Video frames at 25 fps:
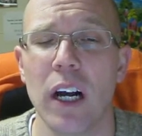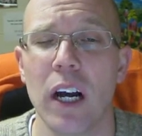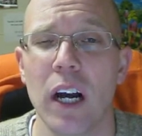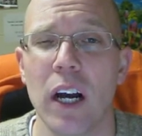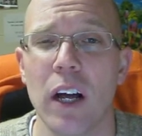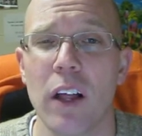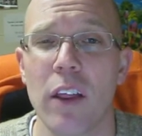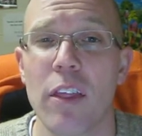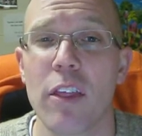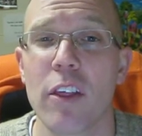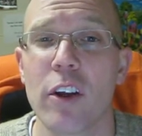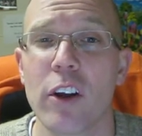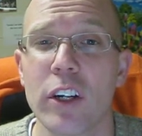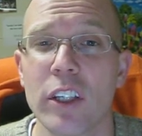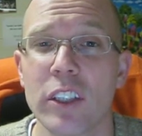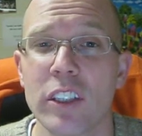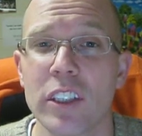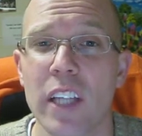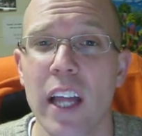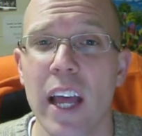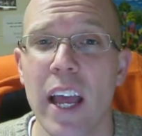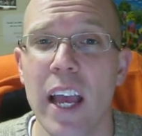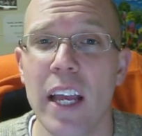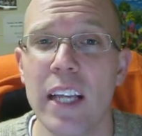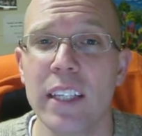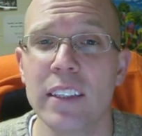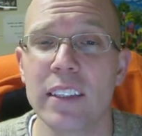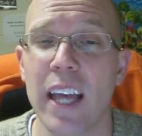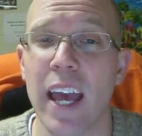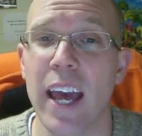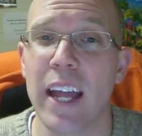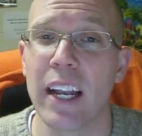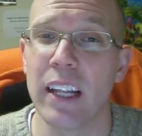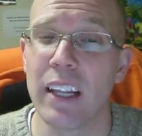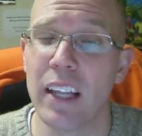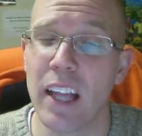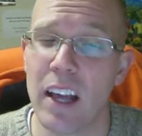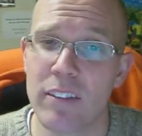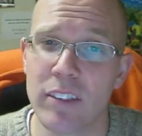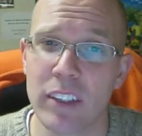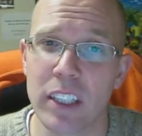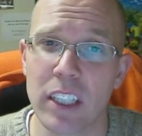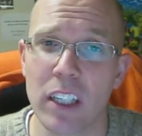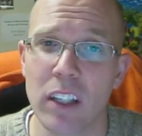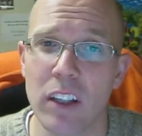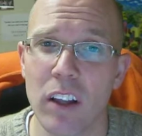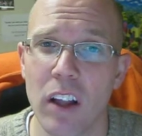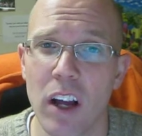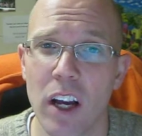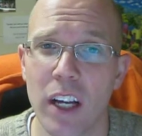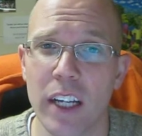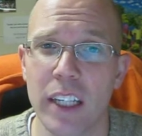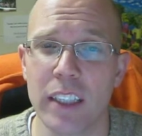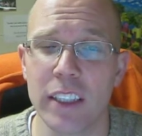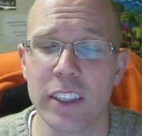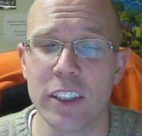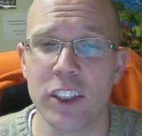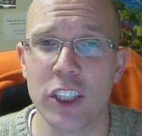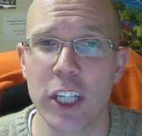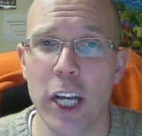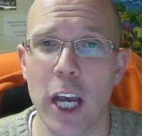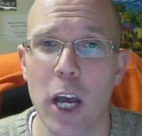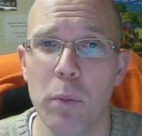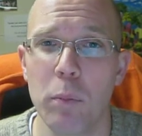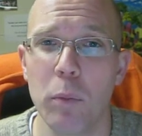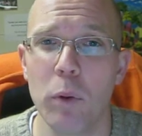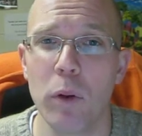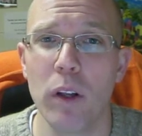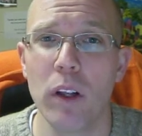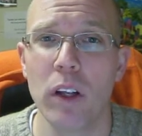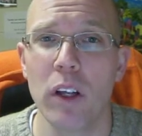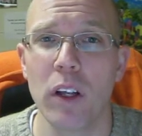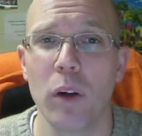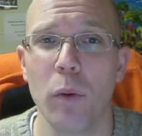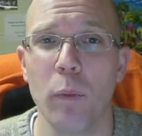Thursdays at 11 o'clock in the chapel,